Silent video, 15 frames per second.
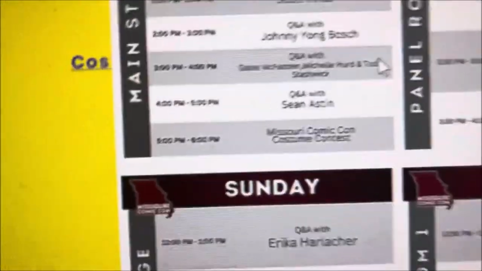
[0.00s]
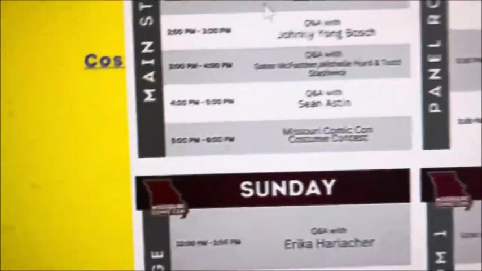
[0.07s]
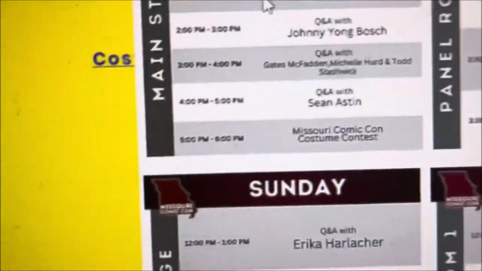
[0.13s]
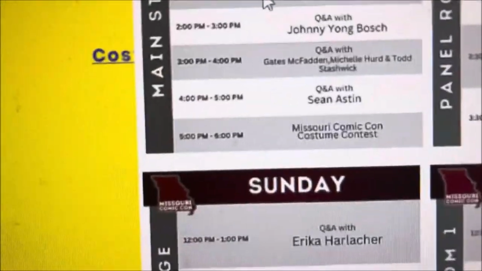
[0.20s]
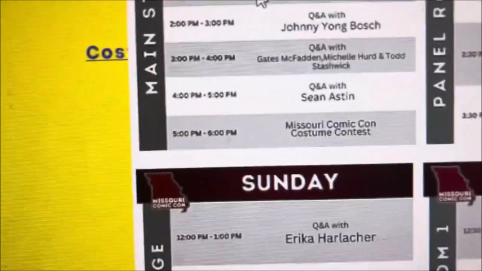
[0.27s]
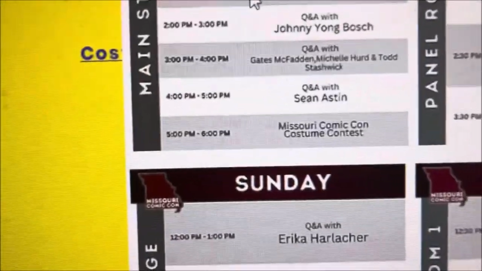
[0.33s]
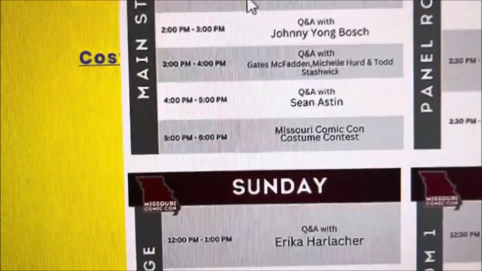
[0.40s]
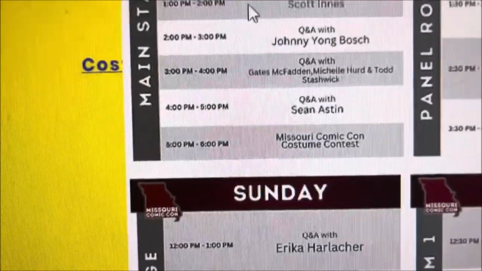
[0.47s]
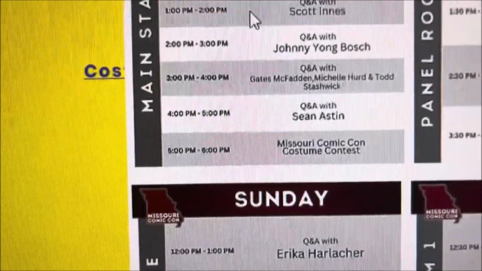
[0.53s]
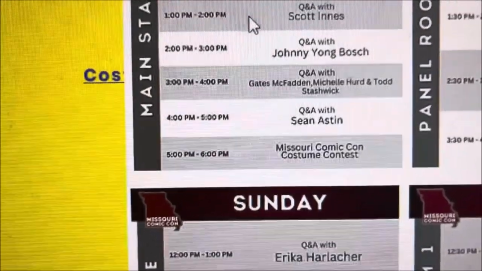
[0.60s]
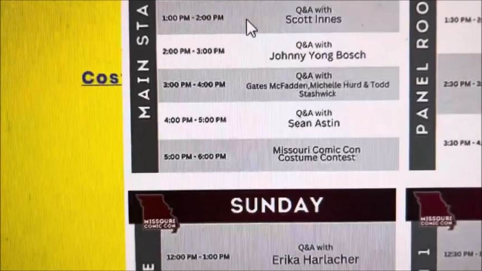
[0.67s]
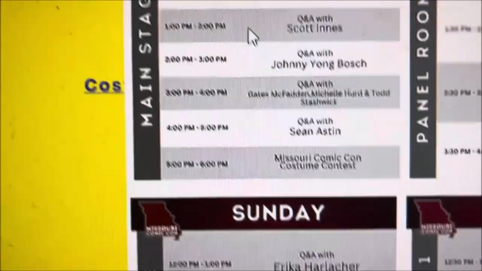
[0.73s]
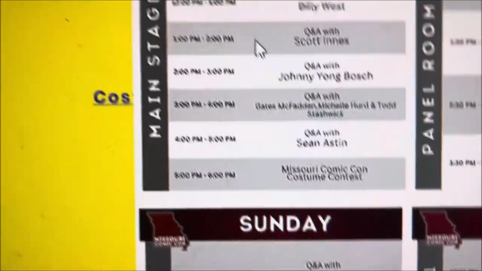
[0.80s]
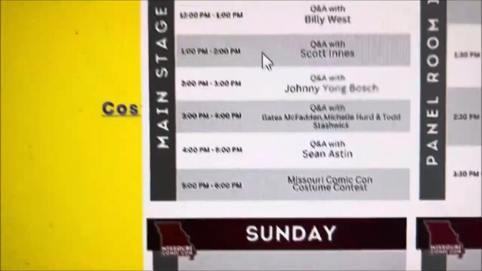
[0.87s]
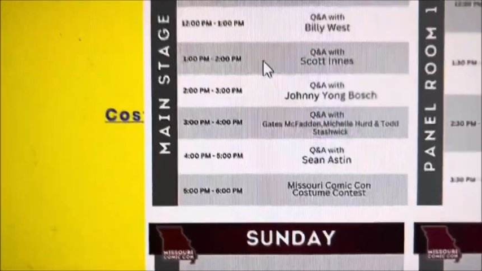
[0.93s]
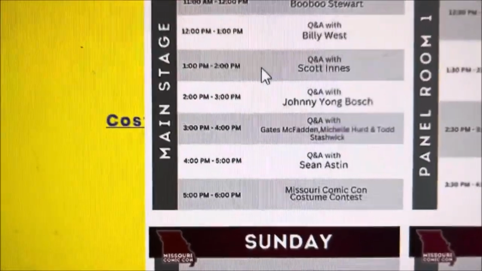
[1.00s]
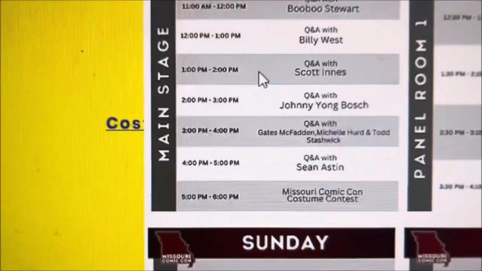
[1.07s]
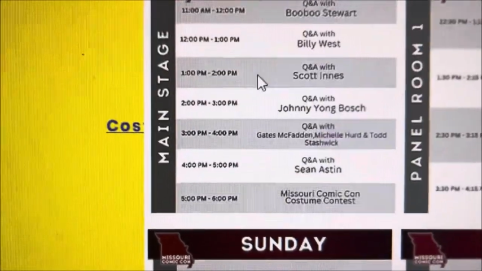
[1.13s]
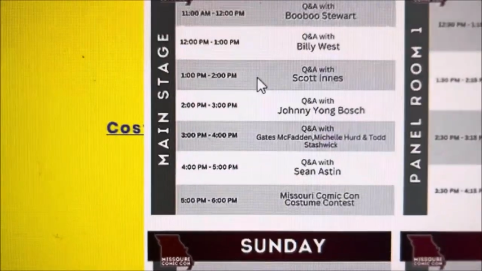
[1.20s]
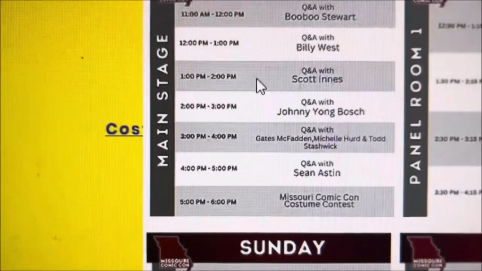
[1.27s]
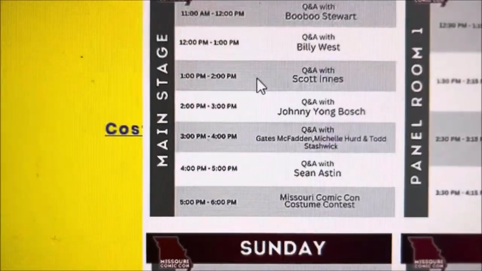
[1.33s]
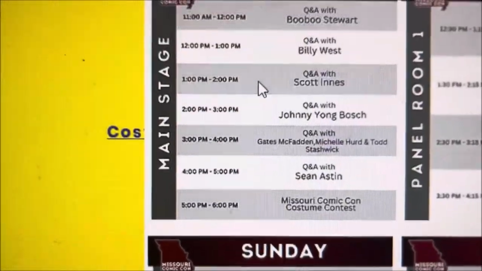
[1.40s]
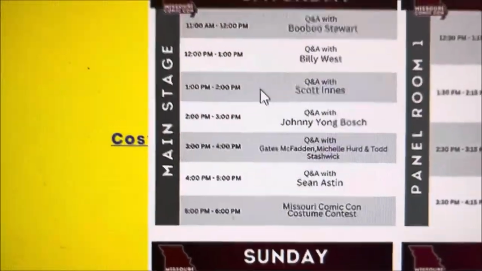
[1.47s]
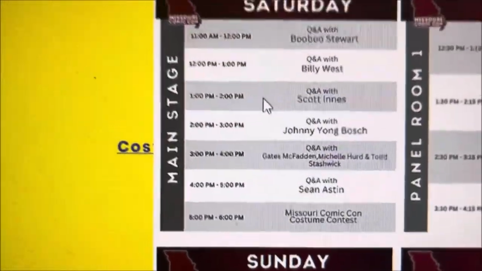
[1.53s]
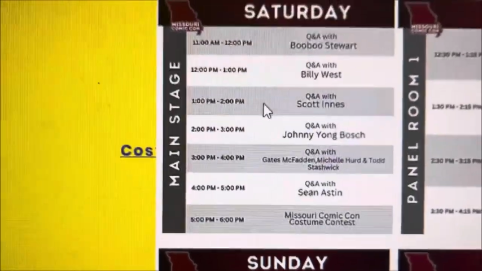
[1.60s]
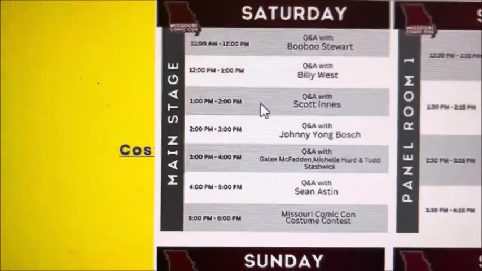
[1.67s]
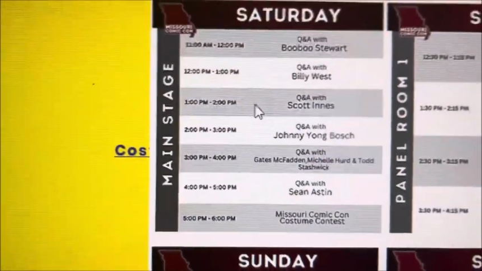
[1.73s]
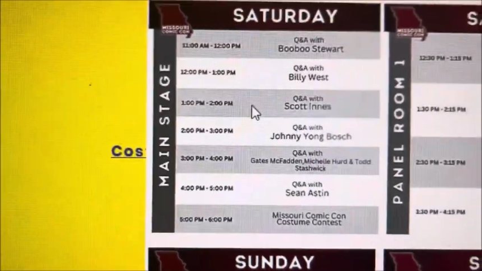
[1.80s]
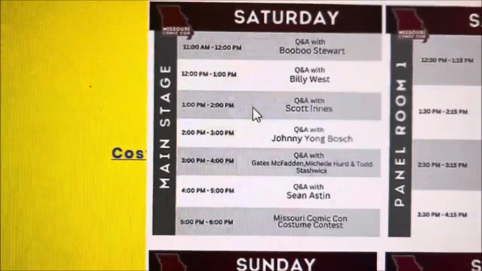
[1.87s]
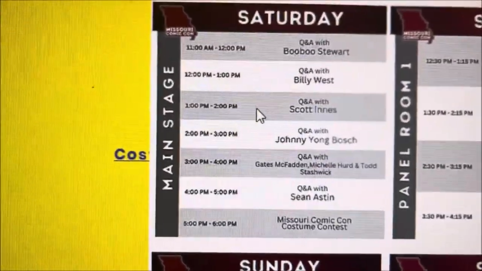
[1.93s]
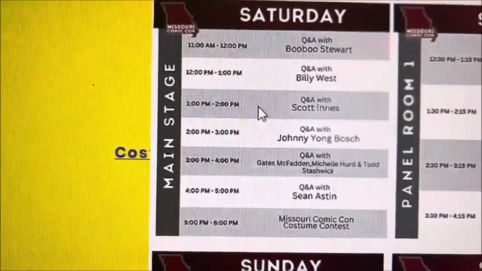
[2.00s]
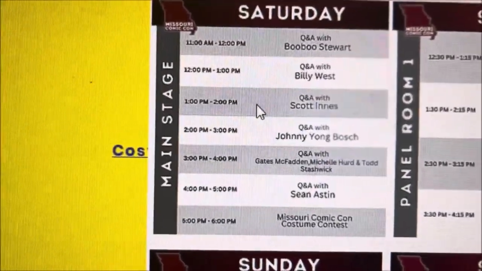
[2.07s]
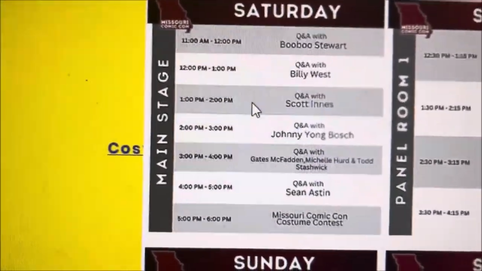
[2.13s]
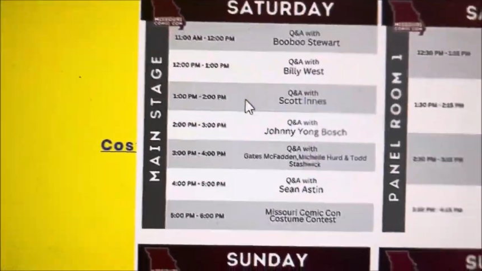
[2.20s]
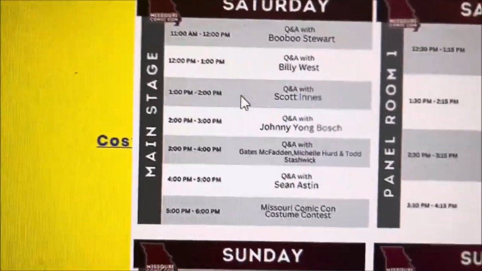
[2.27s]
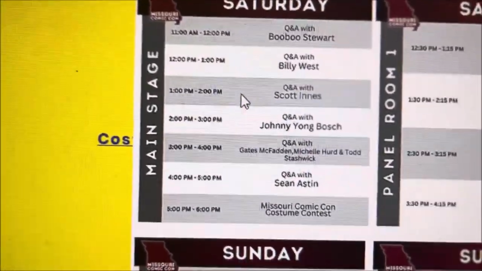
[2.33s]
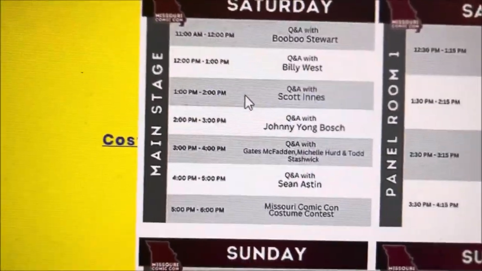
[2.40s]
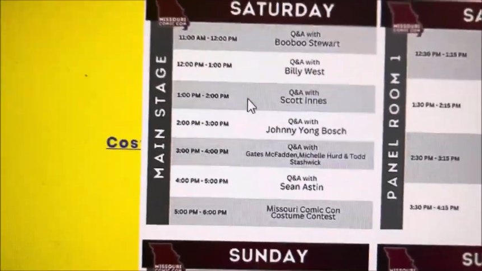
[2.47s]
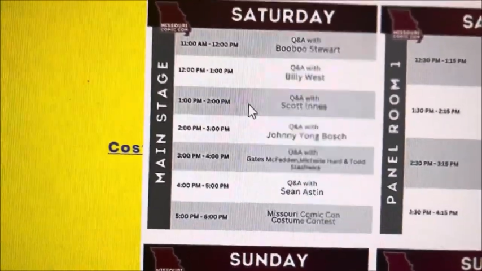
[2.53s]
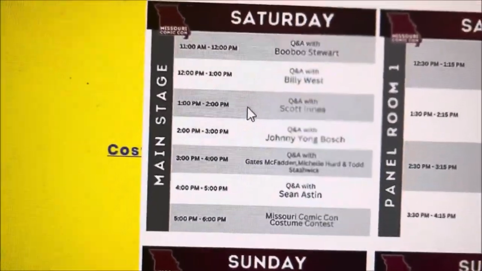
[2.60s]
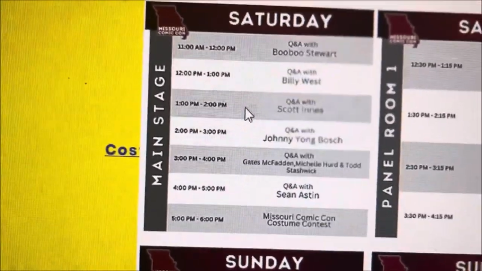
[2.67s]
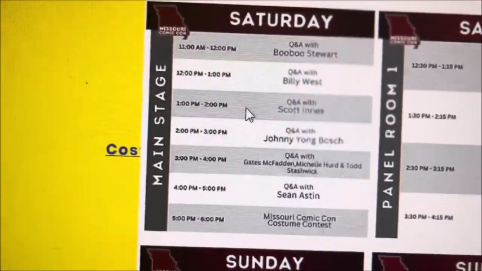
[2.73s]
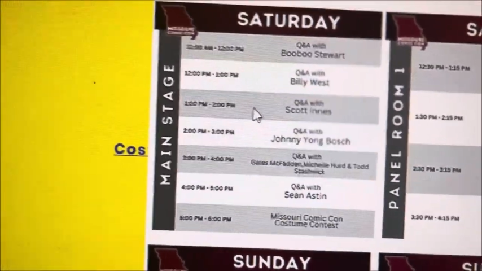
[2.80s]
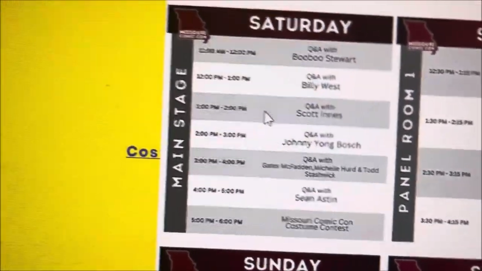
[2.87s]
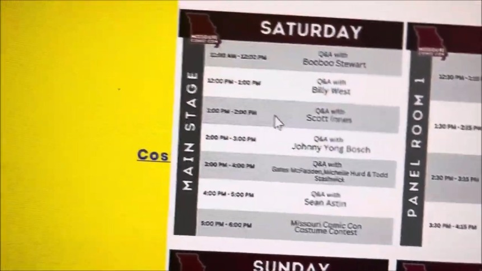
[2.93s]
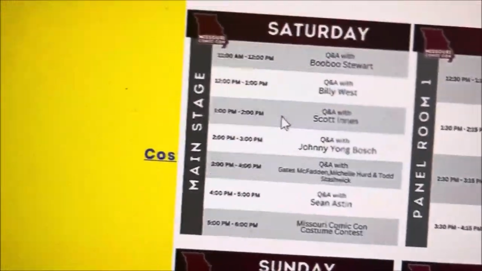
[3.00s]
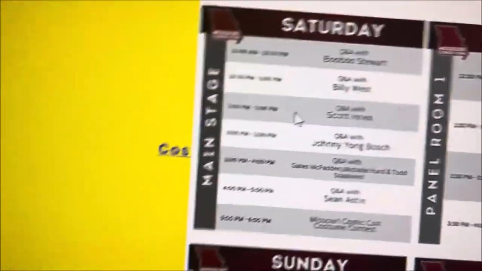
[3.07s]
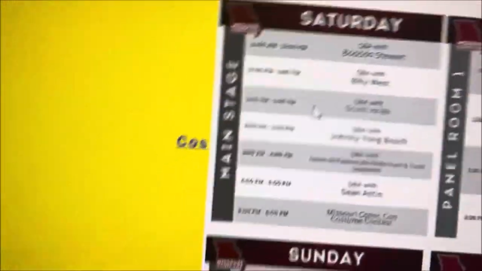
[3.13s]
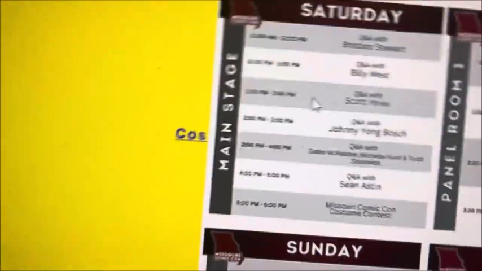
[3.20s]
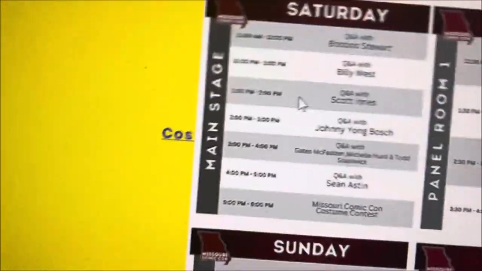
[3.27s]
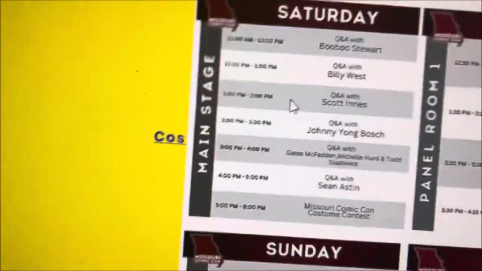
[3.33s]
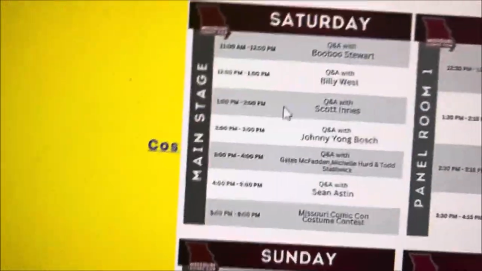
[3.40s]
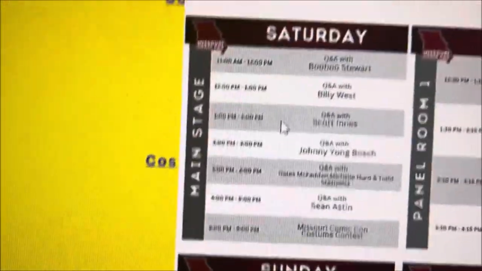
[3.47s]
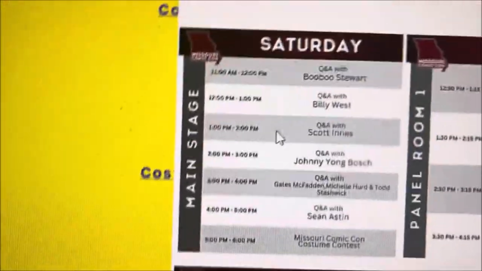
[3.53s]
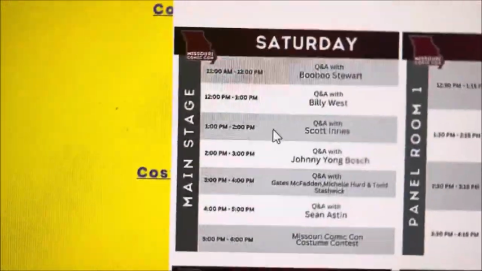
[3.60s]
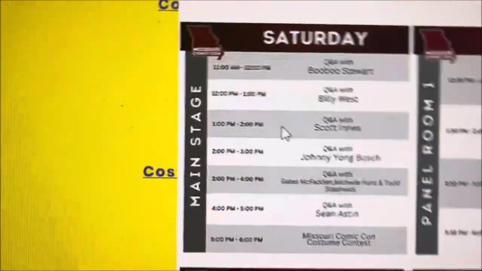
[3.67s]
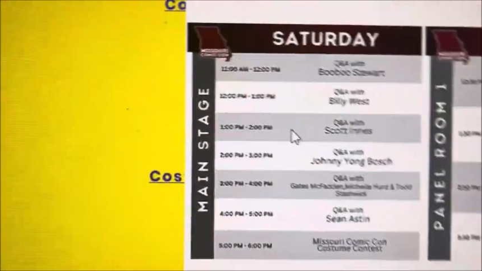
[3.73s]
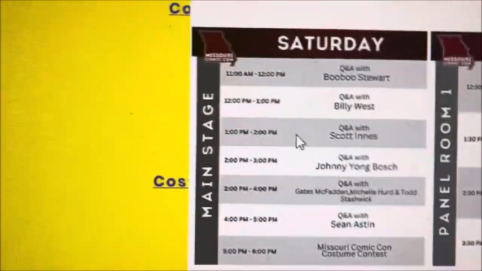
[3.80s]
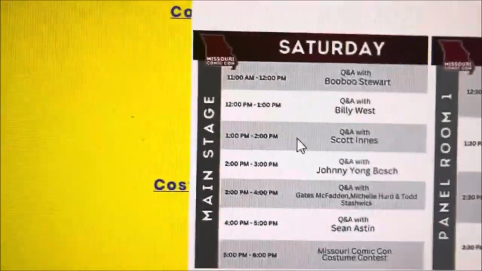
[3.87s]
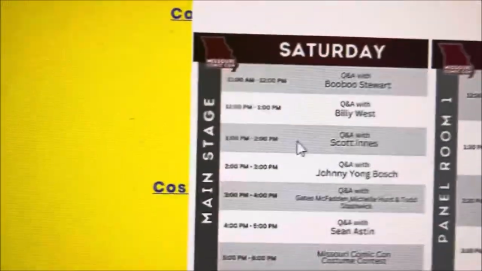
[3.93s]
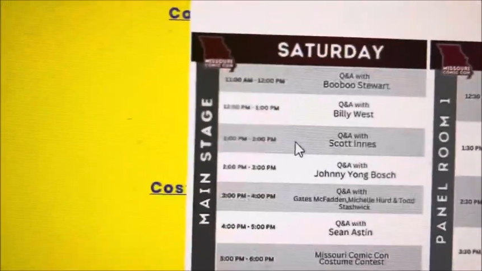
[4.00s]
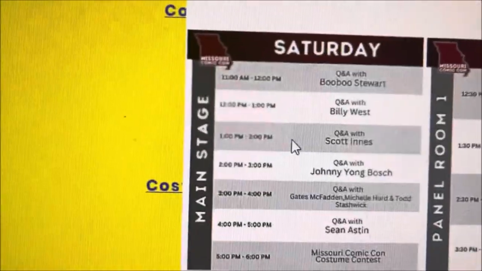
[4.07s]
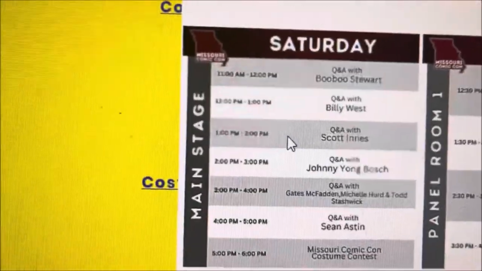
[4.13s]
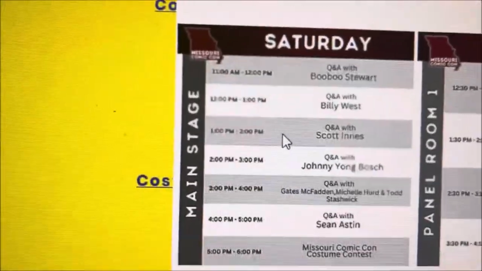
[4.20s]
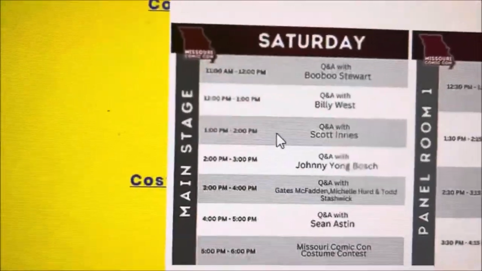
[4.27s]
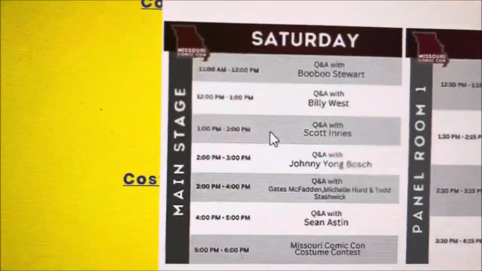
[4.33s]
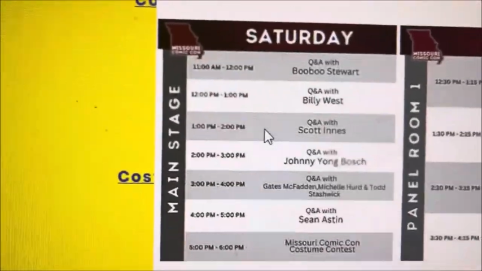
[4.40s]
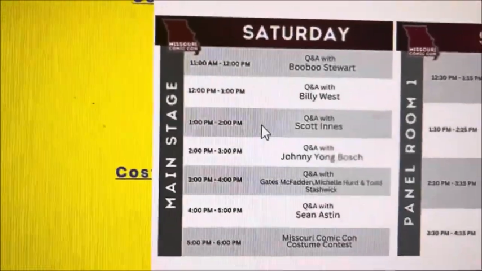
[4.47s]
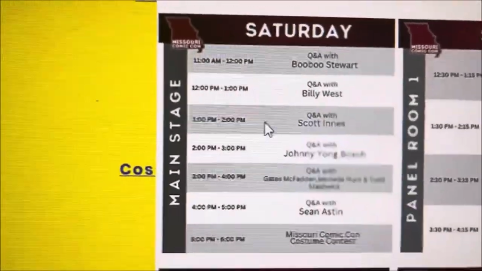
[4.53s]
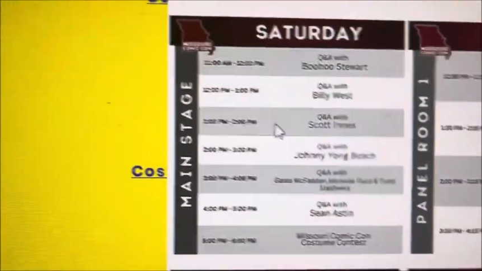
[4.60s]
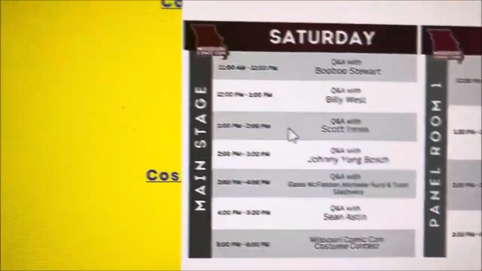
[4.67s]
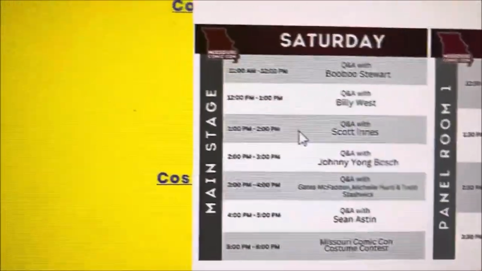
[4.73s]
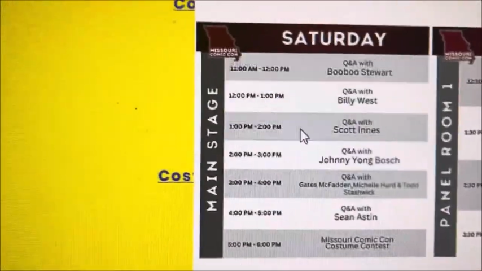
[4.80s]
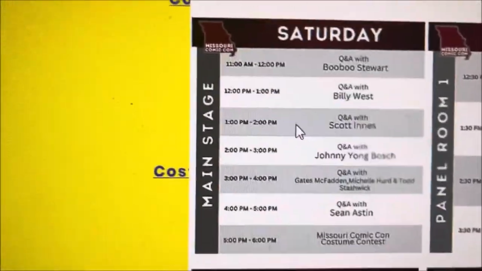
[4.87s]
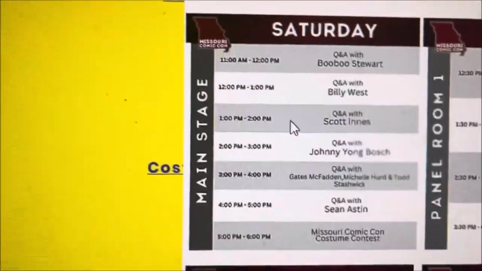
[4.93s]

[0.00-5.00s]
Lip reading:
(no speaker visible)